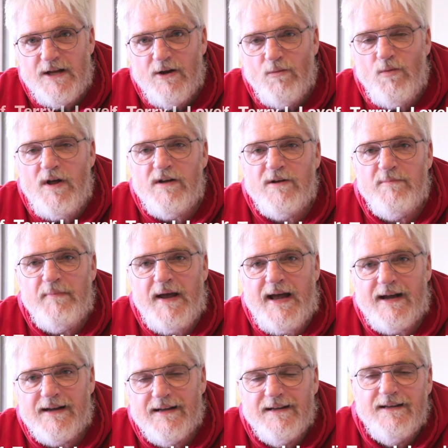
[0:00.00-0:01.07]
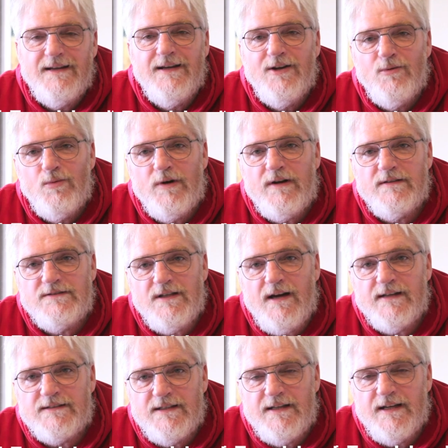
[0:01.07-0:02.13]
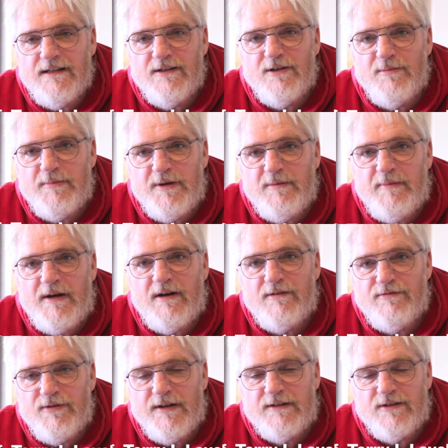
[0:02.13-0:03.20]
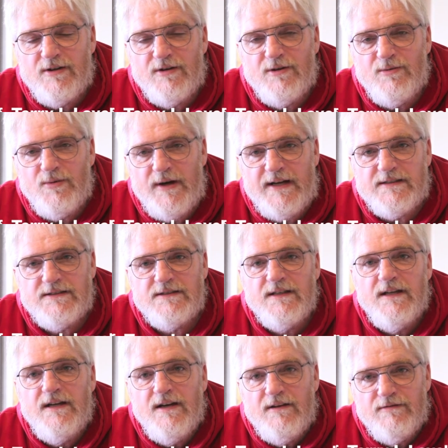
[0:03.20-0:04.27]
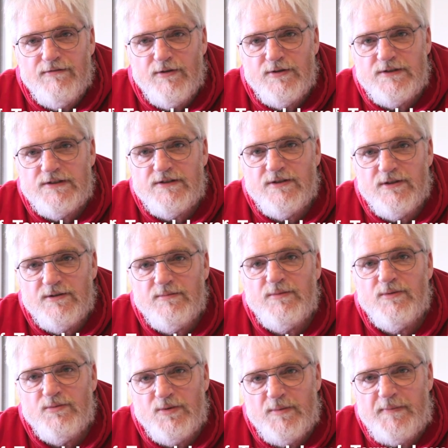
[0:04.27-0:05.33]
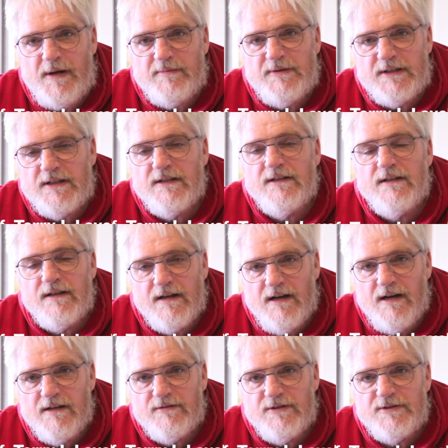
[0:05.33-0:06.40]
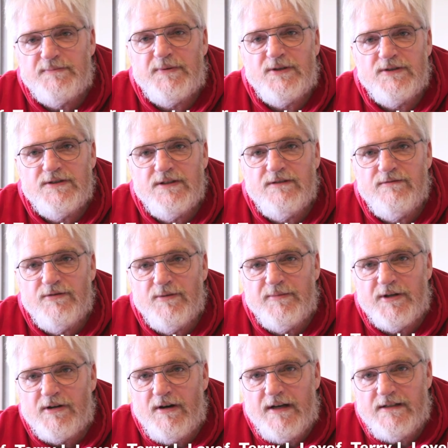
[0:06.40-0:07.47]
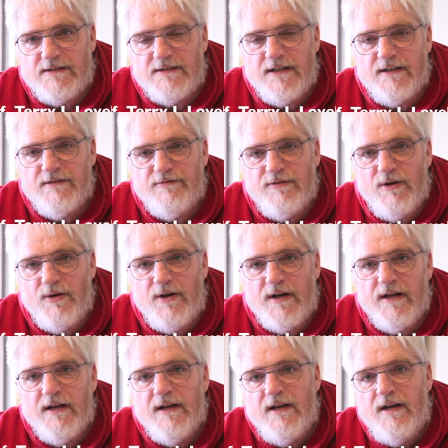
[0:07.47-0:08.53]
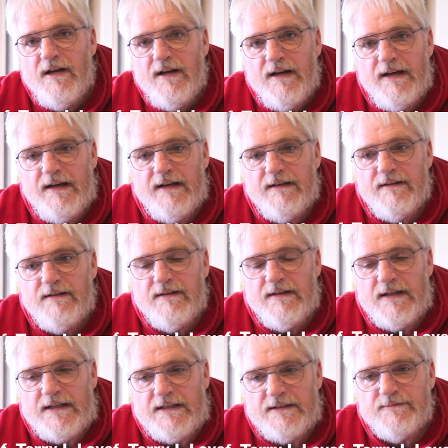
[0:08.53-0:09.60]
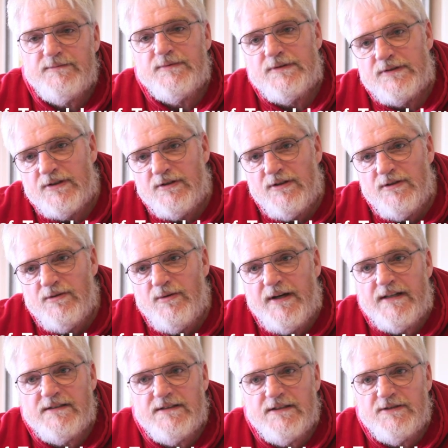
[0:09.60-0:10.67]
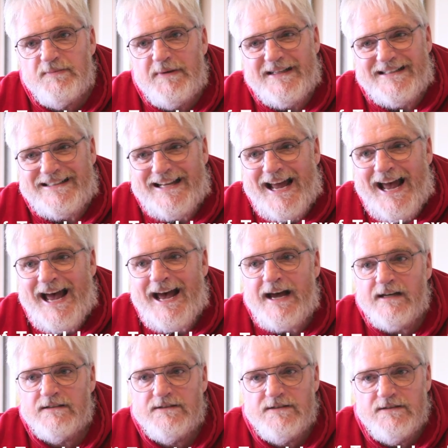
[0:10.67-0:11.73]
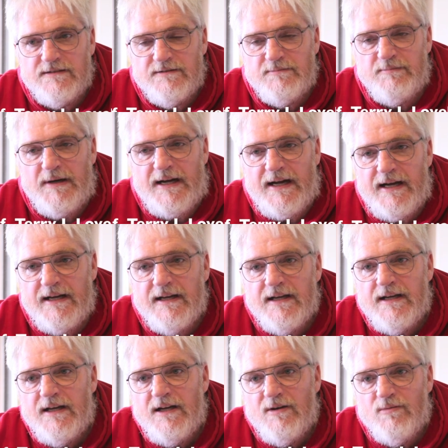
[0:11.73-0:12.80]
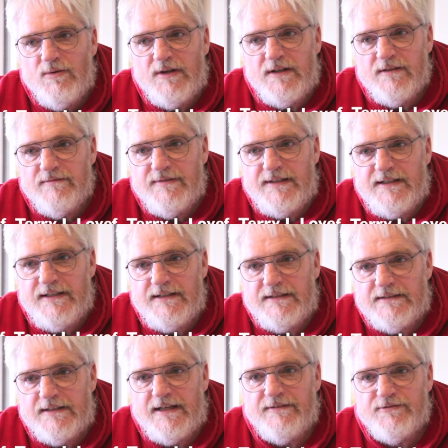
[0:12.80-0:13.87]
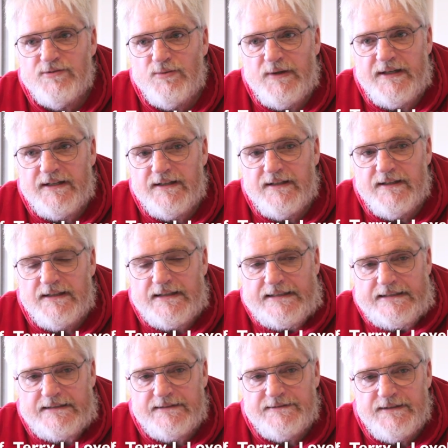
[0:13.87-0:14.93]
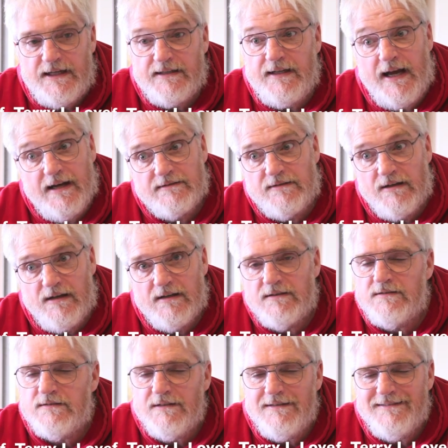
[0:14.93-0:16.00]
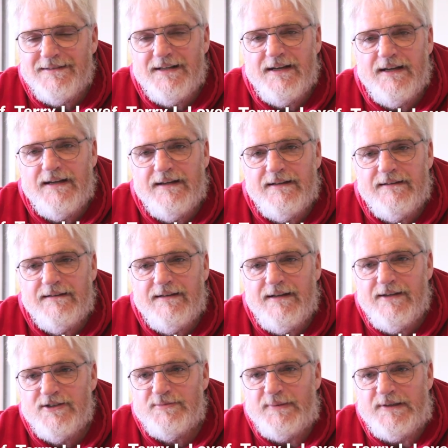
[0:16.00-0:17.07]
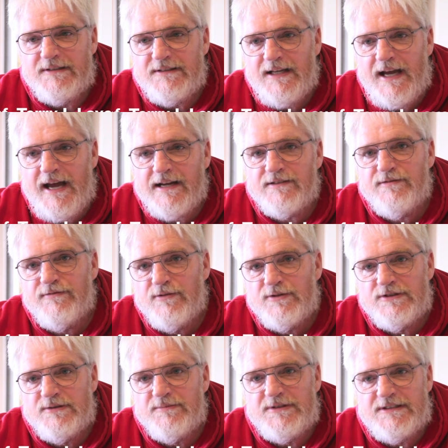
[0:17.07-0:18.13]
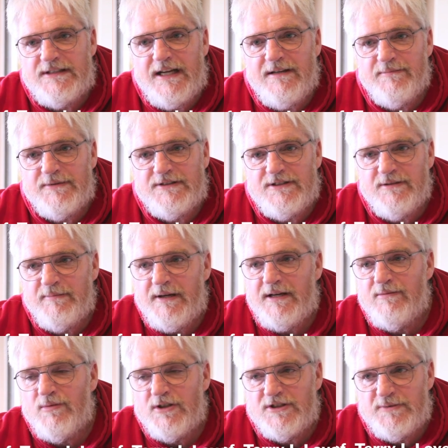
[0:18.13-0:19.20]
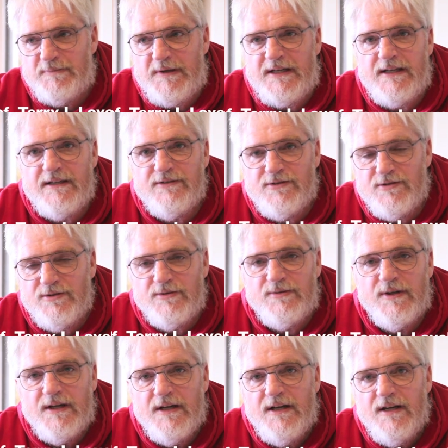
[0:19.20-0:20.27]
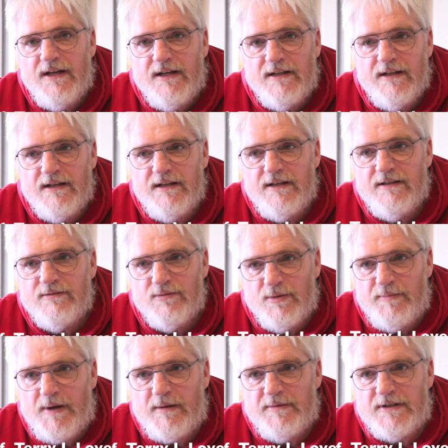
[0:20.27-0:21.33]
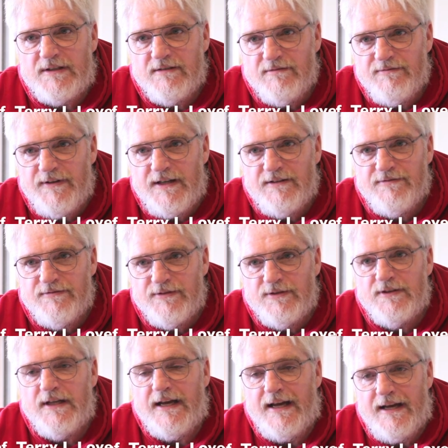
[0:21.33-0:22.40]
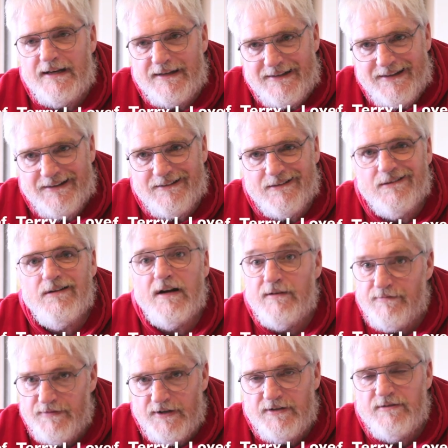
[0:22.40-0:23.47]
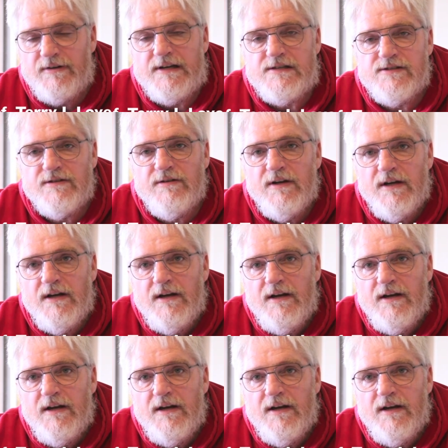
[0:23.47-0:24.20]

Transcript: Welcome back. We're going to talk today a little bit about our friend Colonel West, first term Republican congressperson from the great state of Florida. And uh, Colonel West has been attacked by one of the left wing uh, attack dogs. And he has been attacked for some statements he made while speaking to the Republican faithful at a dinner, at a fundraiser.